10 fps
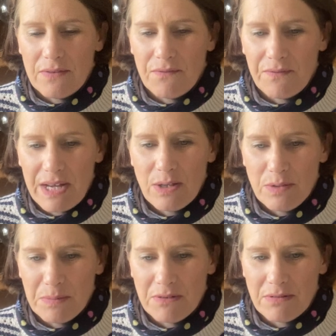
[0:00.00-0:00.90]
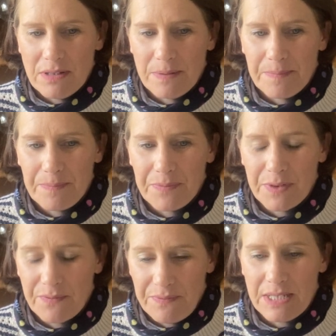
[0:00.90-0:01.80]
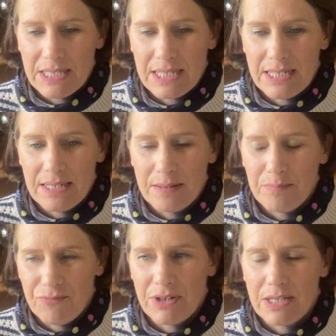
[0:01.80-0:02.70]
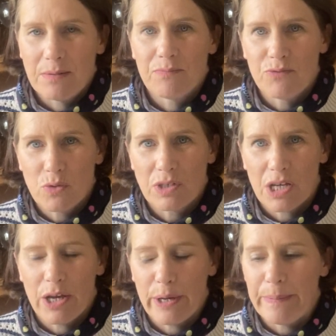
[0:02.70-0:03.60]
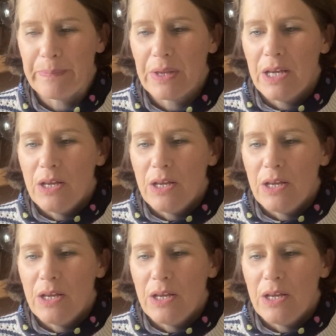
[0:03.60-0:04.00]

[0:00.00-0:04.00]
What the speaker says: found the mirror that fitted, brilliant, brought it home.